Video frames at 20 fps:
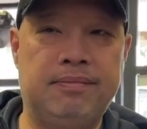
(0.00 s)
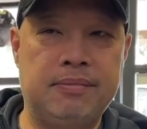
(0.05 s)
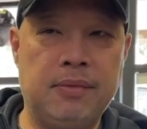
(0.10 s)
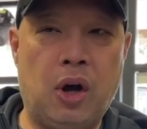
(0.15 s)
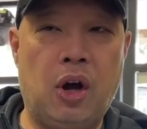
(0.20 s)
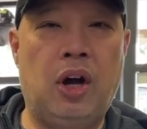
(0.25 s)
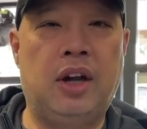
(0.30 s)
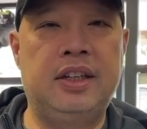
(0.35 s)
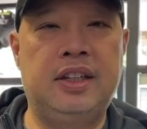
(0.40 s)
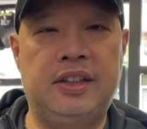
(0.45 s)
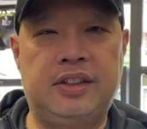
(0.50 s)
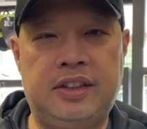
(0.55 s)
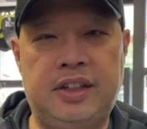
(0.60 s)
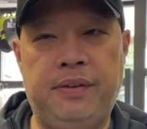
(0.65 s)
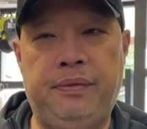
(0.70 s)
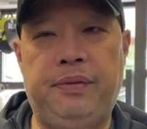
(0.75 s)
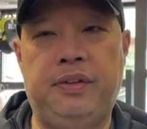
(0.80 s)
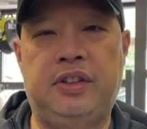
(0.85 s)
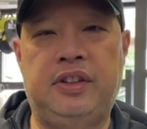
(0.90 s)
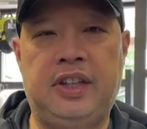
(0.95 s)
on the
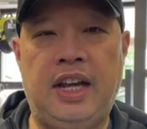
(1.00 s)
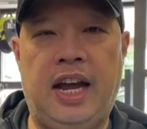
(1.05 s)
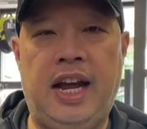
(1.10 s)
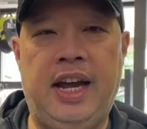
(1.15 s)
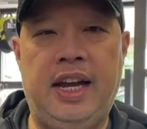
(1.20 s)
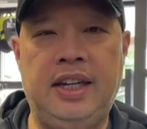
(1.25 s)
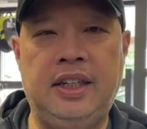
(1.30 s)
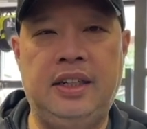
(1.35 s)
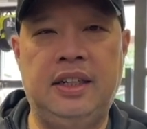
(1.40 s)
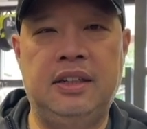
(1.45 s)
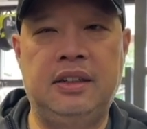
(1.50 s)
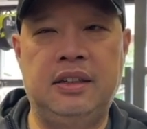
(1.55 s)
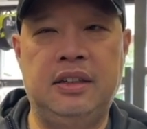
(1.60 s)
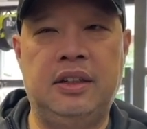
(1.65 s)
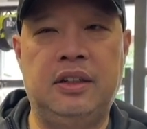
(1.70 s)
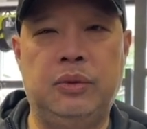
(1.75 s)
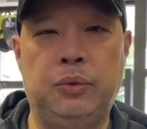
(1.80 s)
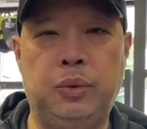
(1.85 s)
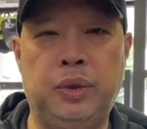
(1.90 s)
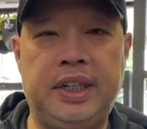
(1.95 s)
stiffer side,
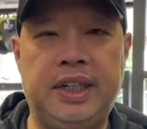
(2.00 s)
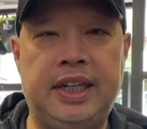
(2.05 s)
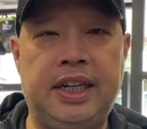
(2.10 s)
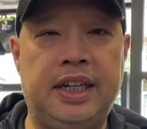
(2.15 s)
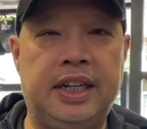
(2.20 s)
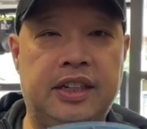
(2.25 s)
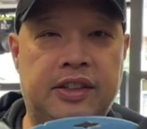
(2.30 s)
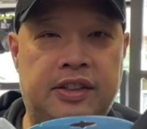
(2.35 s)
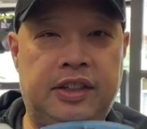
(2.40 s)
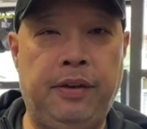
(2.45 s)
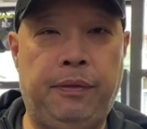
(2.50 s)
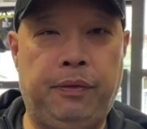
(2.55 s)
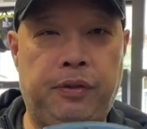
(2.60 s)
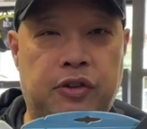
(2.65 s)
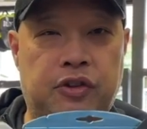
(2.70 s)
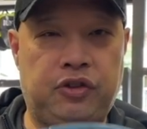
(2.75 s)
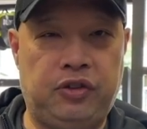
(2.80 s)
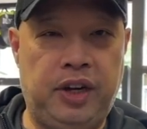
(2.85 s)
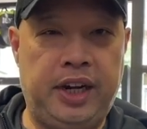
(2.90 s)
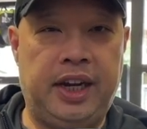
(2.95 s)
we need a stiffer
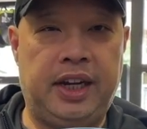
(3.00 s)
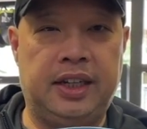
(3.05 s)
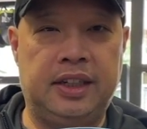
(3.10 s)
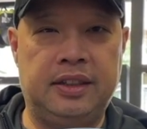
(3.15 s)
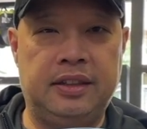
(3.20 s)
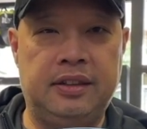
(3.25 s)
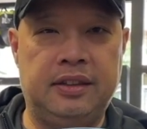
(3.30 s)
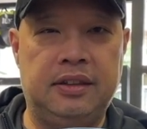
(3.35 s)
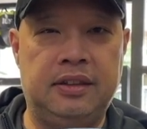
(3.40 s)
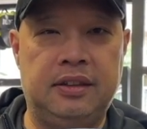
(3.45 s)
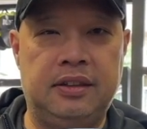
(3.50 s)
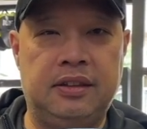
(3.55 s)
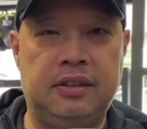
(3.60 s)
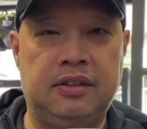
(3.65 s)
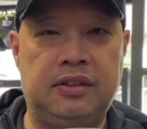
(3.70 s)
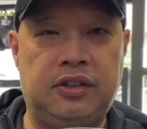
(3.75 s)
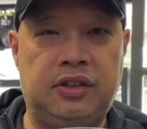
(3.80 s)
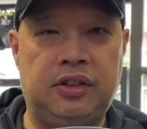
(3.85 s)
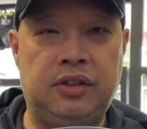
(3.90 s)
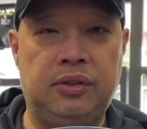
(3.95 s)
string
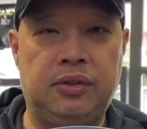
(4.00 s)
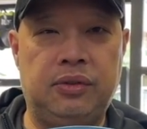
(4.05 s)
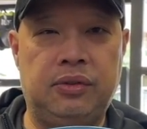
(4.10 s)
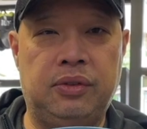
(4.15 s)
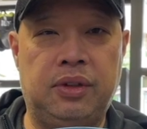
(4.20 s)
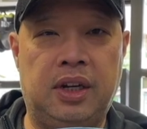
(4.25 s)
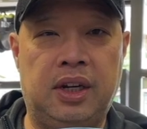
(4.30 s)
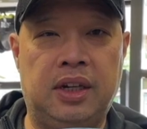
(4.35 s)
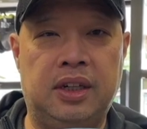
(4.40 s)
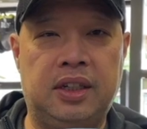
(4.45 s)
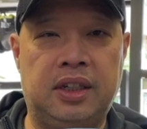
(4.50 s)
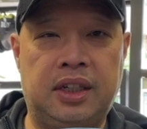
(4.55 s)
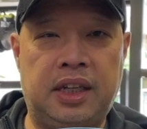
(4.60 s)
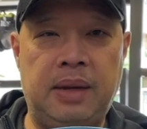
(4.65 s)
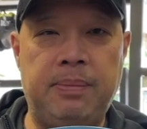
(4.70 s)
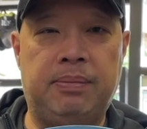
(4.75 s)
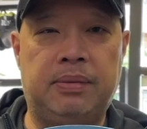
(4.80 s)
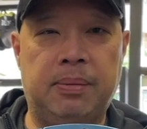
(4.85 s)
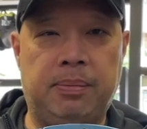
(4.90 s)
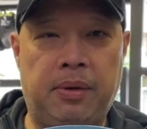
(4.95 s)
to uh,
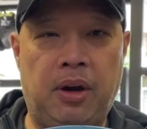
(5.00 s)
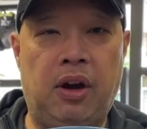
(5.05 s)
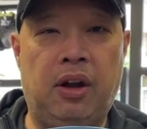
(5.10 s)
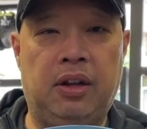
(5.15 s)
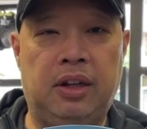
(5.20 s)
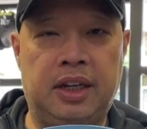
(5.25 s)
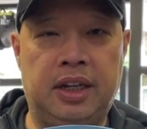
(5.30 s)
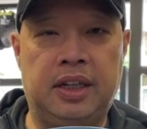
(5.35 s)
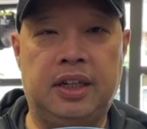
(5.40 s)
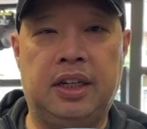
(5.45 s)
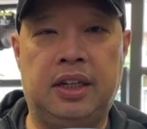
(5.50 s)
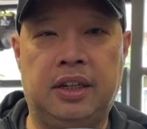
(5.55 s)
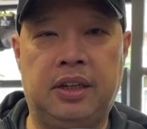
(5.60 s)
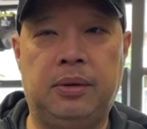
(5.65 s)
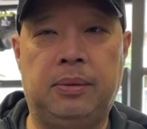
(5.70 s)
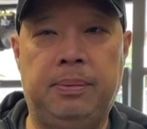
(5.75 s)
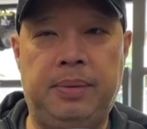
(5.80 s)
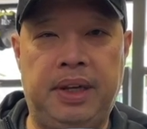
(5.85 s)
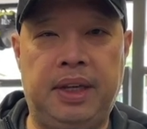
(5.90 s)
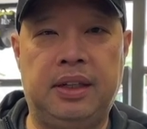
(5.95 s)
keep the ball in a
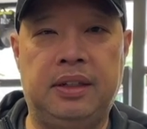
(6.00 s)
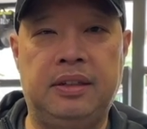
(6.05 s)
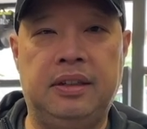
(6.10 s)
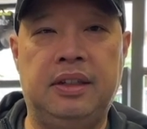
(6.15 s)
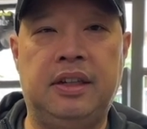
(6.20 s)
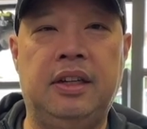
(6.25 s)
little bit.